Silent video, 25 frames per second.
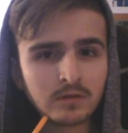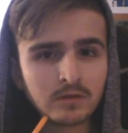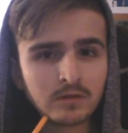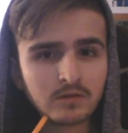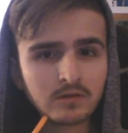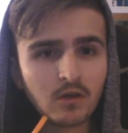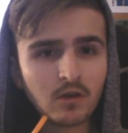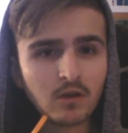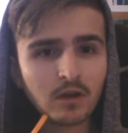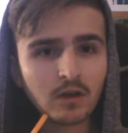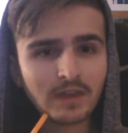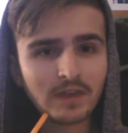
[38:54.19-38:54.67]

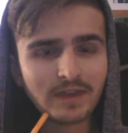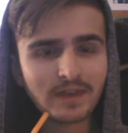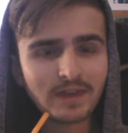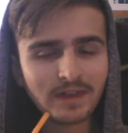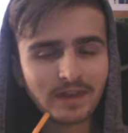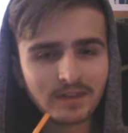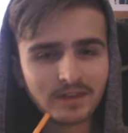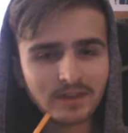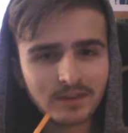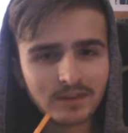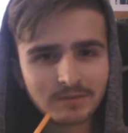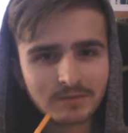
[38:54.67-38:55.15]
Especially when
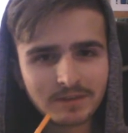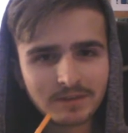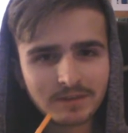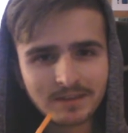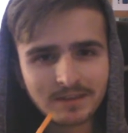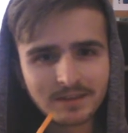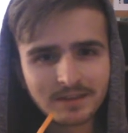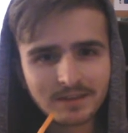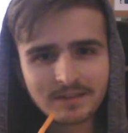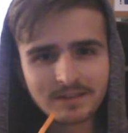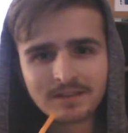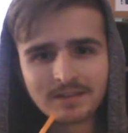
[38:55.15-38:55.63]
there's a lot of people
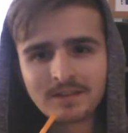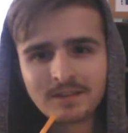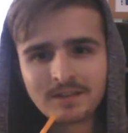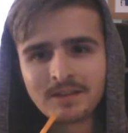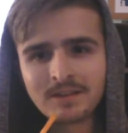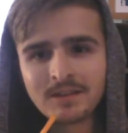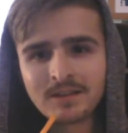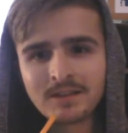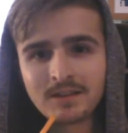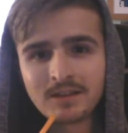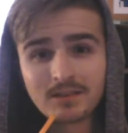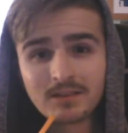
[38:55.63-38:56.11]
around, like,
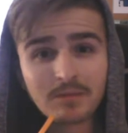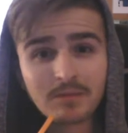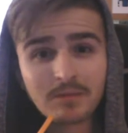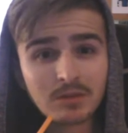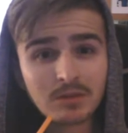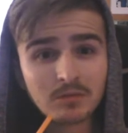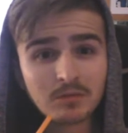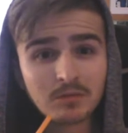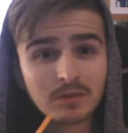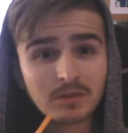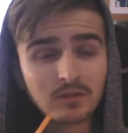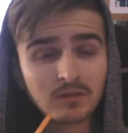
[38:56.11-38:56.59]

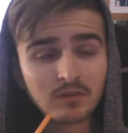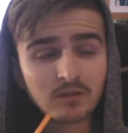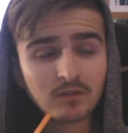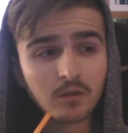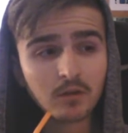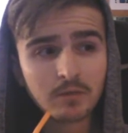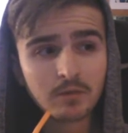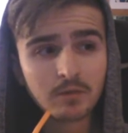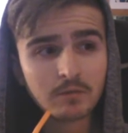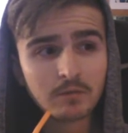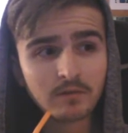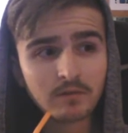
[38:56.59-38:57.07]

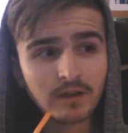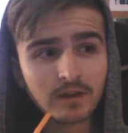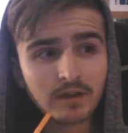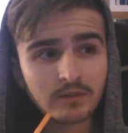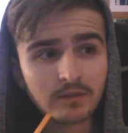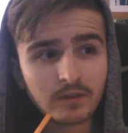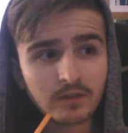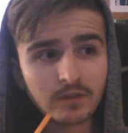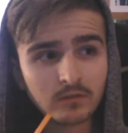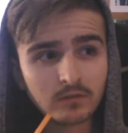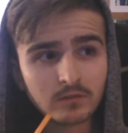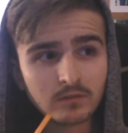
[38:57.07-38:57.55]
touristy areas,
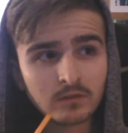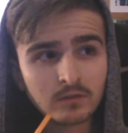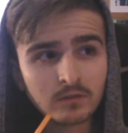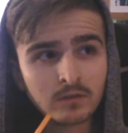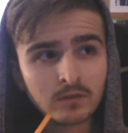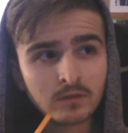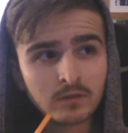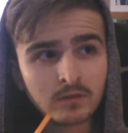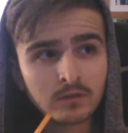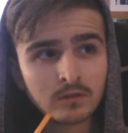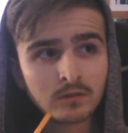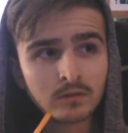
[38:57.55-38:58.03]
you know.
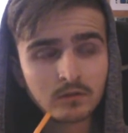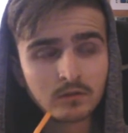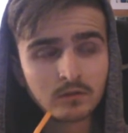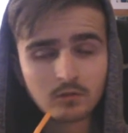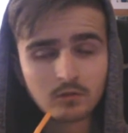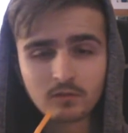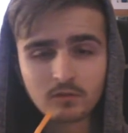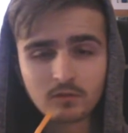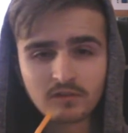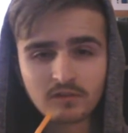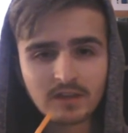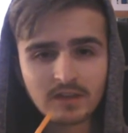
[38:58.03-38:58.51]
I've
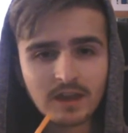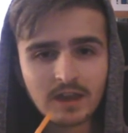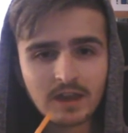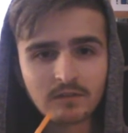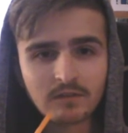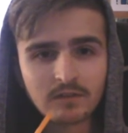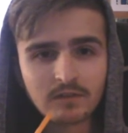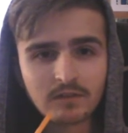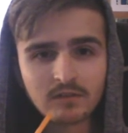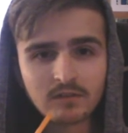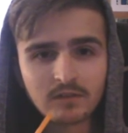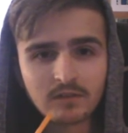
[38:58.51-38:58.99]
known that for the amount
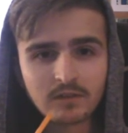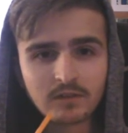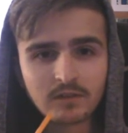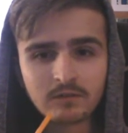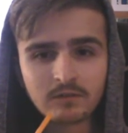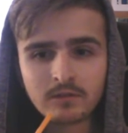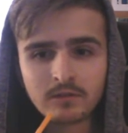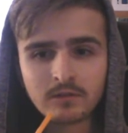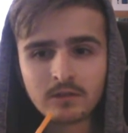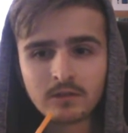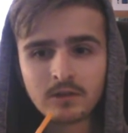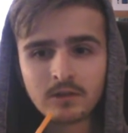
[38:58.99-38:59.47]
of
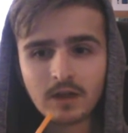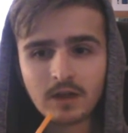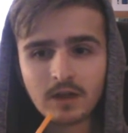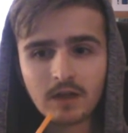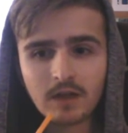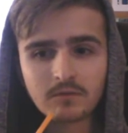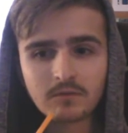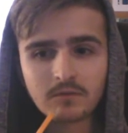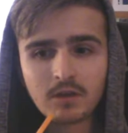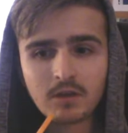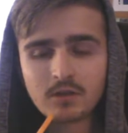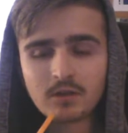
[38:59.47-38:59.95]

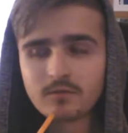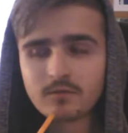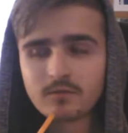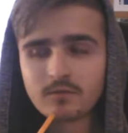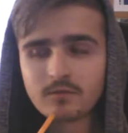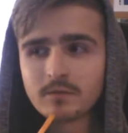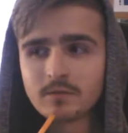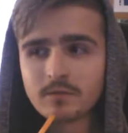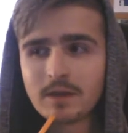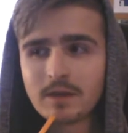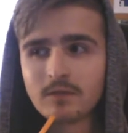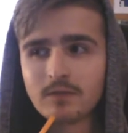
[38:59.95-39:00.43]
holidays I've been on
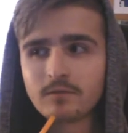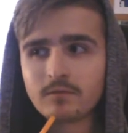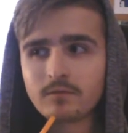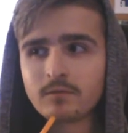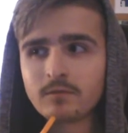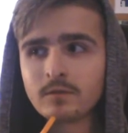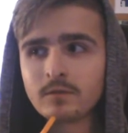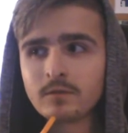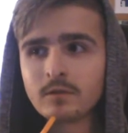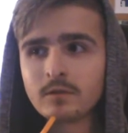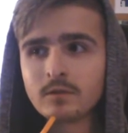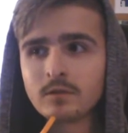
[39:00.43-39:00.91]
in
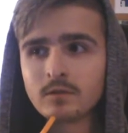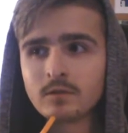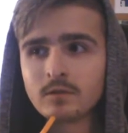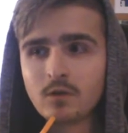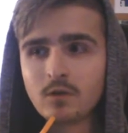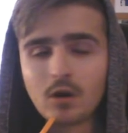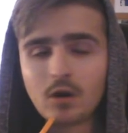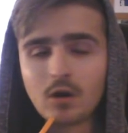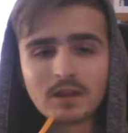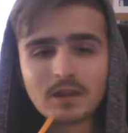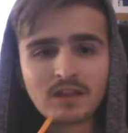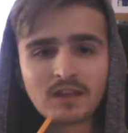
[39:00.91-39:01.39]
big
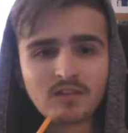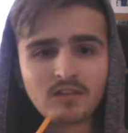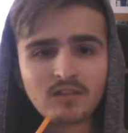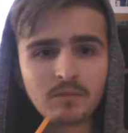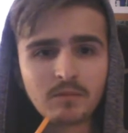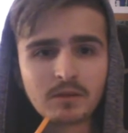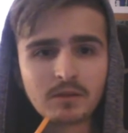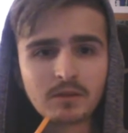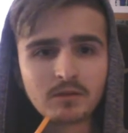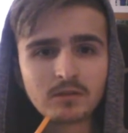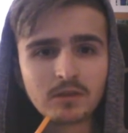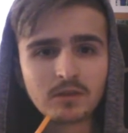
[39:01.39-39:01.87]
cities like
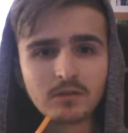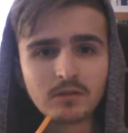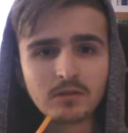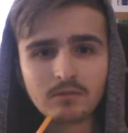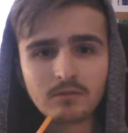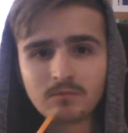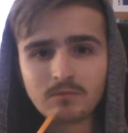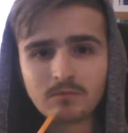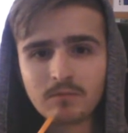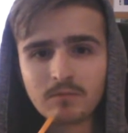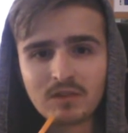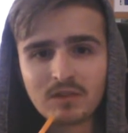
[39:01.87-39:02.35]
Barcelona,
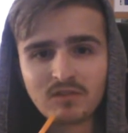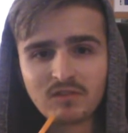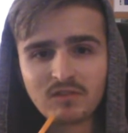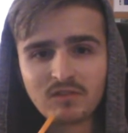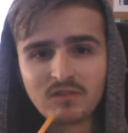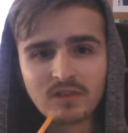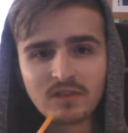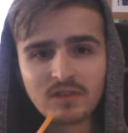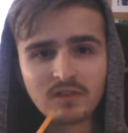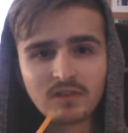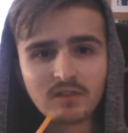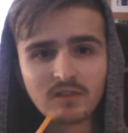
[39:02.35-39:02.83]
you got to
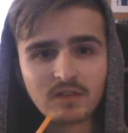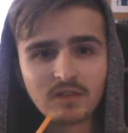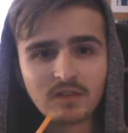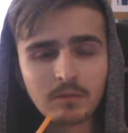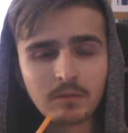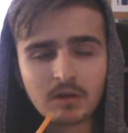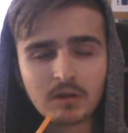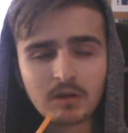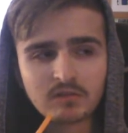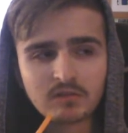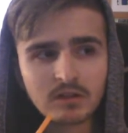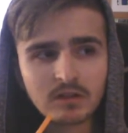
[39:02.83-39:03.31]
keep your wits
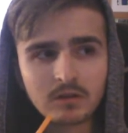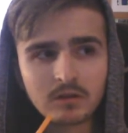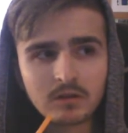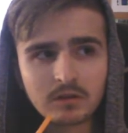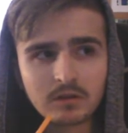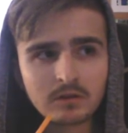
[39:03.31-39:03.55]
about you.